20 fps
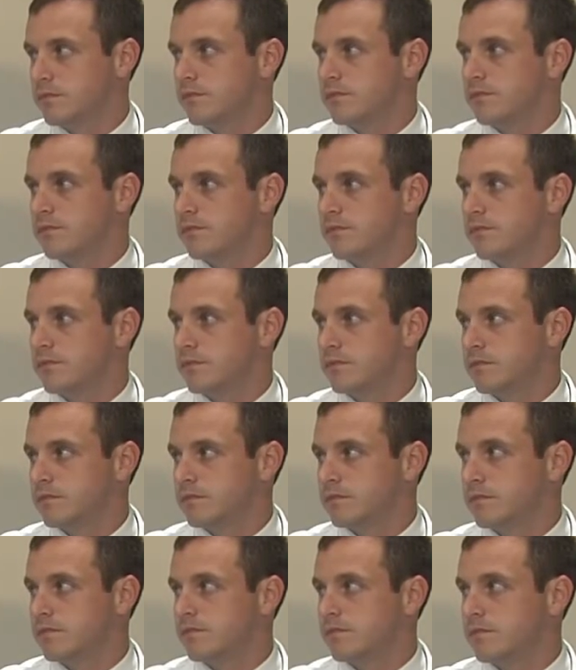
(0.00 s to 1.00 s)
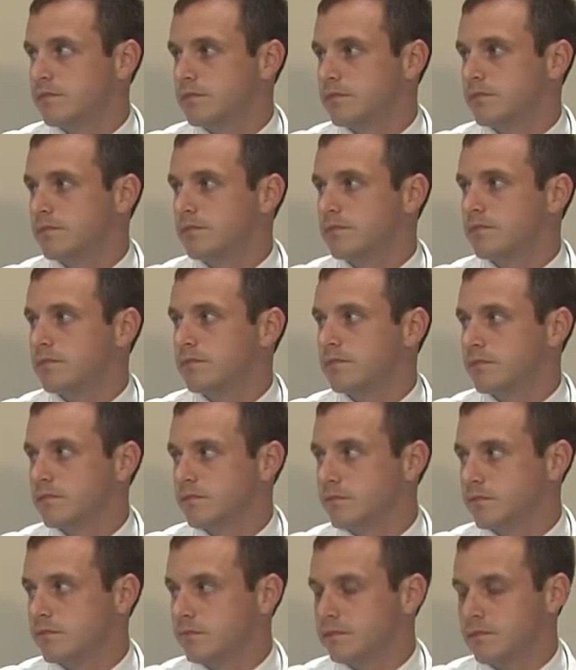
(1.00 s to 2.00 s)

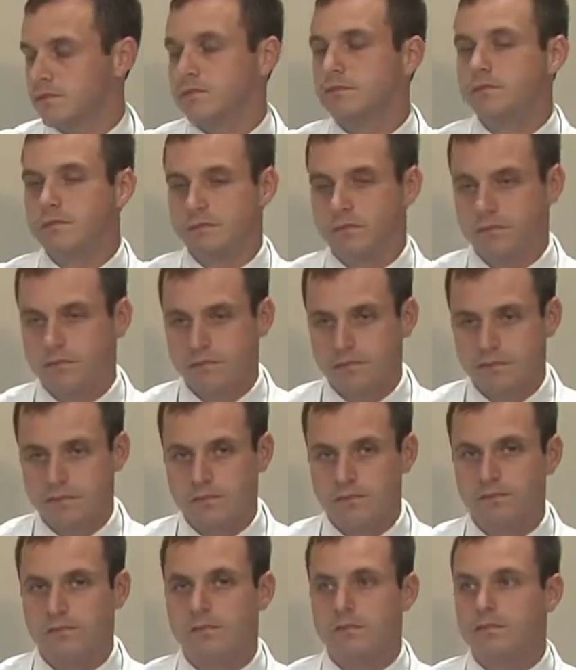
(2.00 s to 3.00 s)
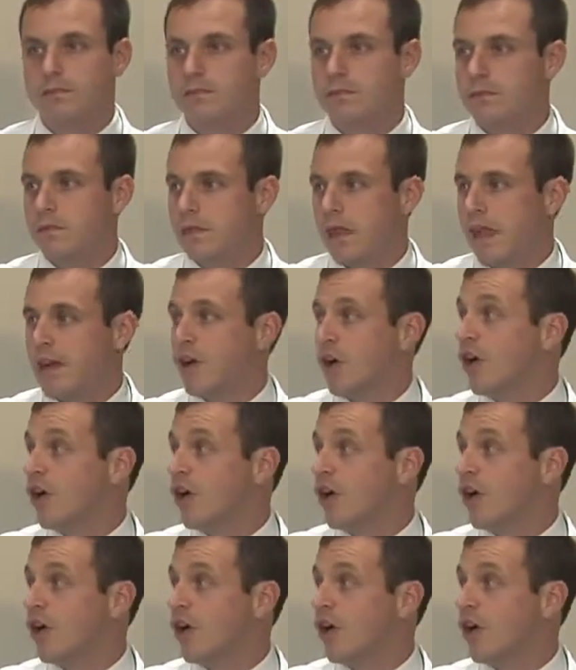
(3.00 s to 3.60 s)
No words are spoken by the person on screen.